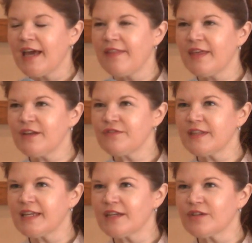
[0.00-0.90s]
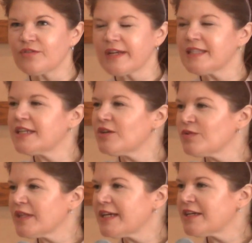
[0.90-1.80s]
And then if they get a grade they
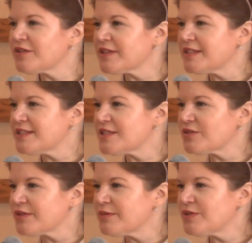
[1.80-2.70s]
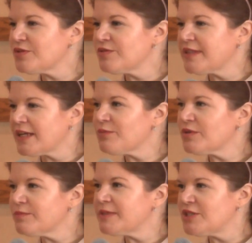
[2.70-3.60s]
don't like or they disagree with you, they
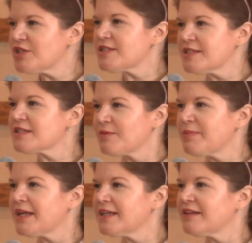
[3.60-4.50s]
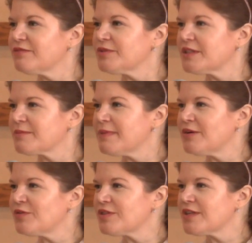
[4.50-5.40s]
will be just as competitive with their
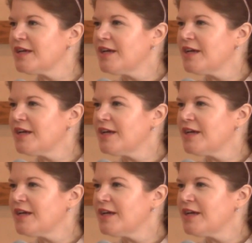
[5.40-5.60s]
mouth.